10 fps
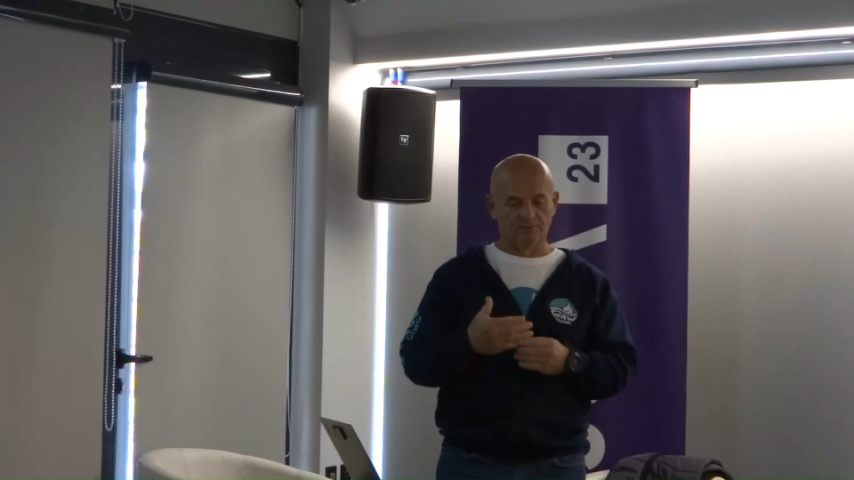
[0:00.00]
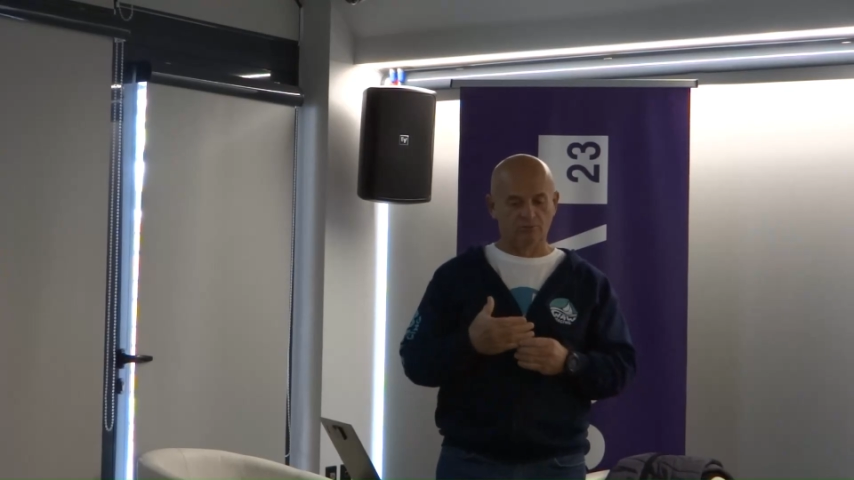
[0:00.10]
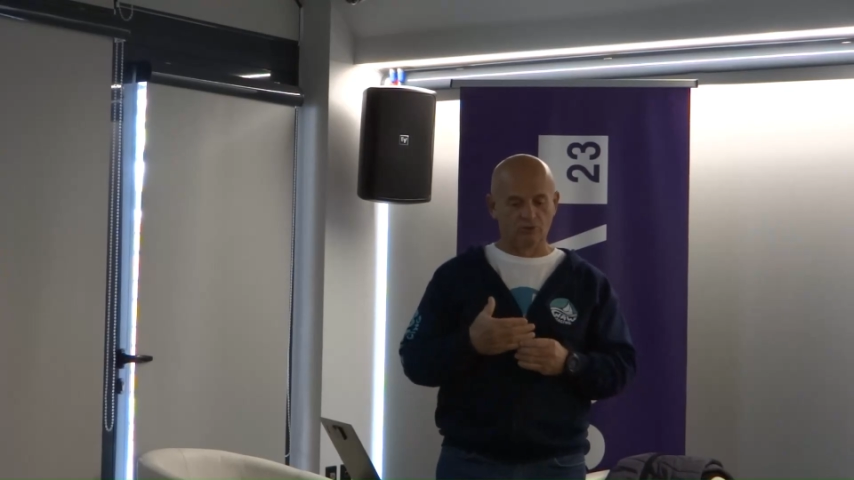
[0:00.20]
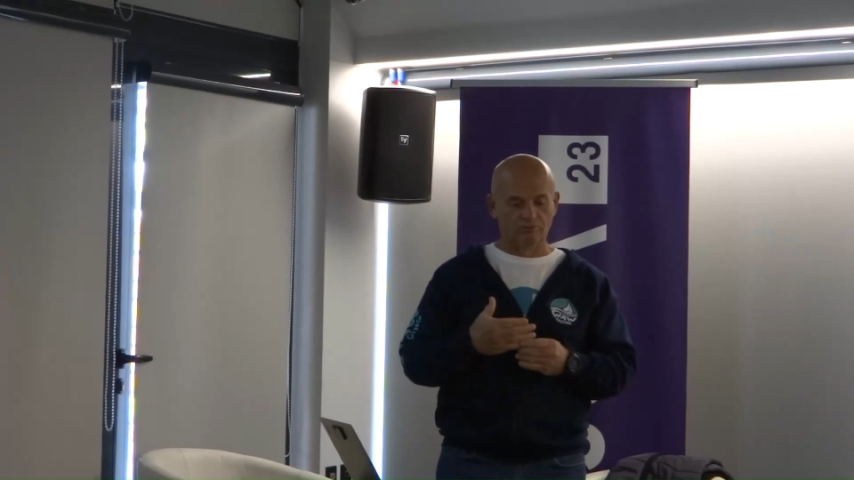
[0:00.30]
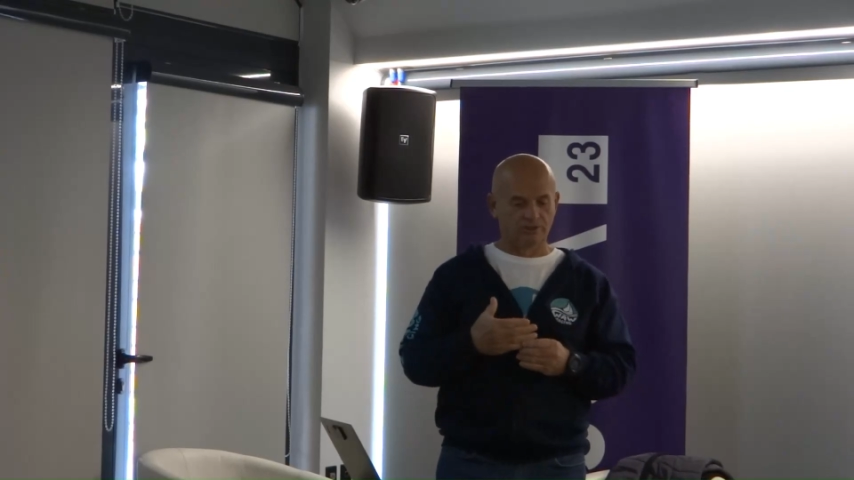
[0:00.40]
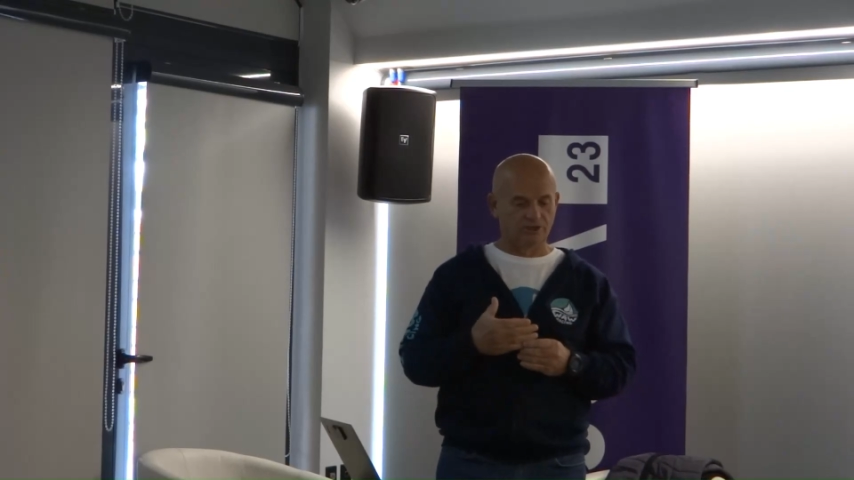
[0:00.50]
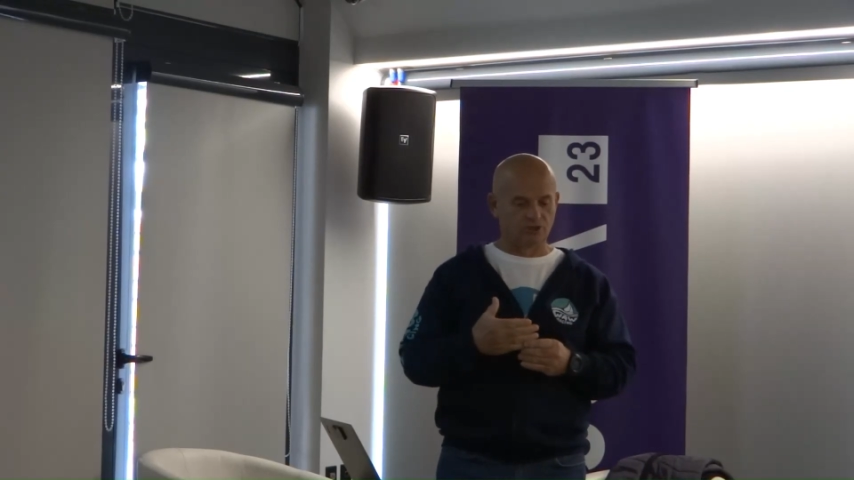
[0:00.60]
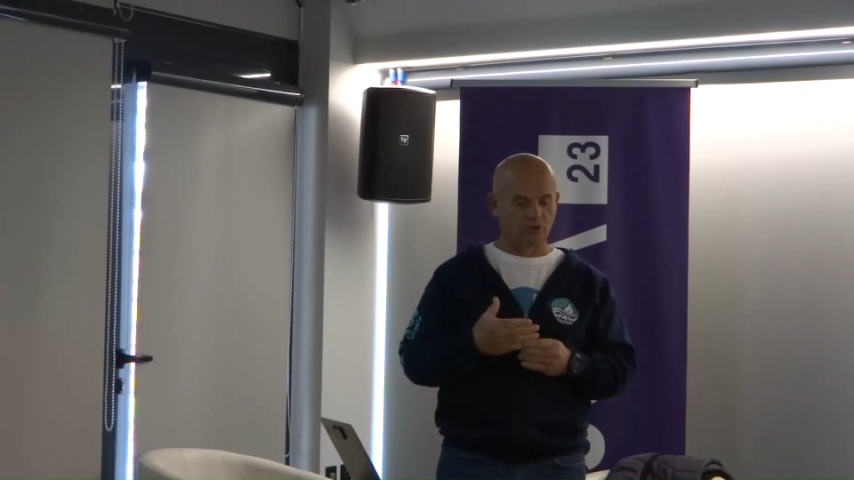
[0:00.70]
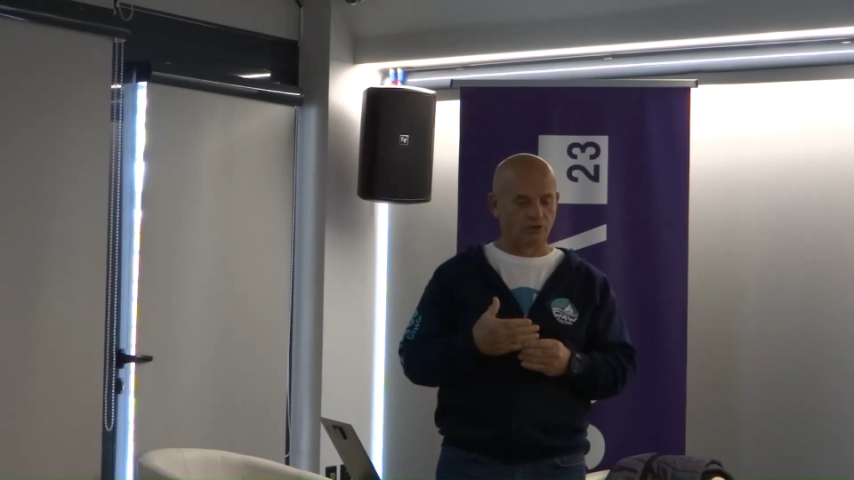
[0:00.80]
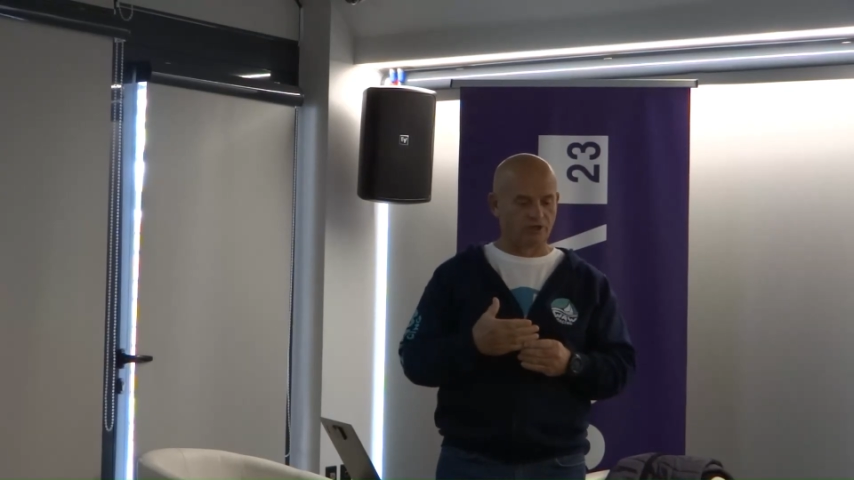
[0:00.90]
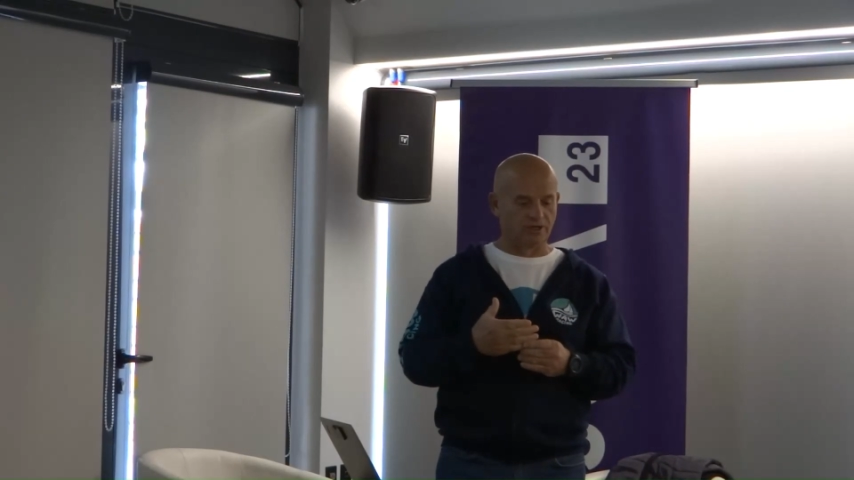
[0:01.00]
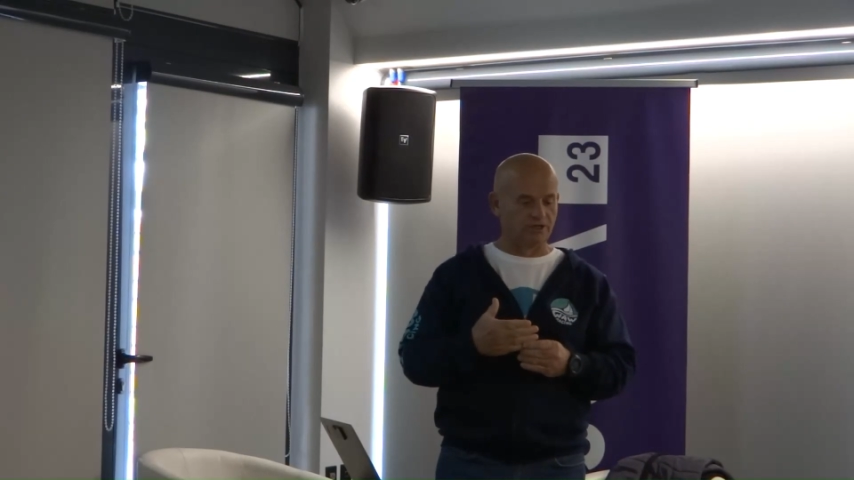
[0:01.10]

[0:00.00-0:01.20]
the boom is going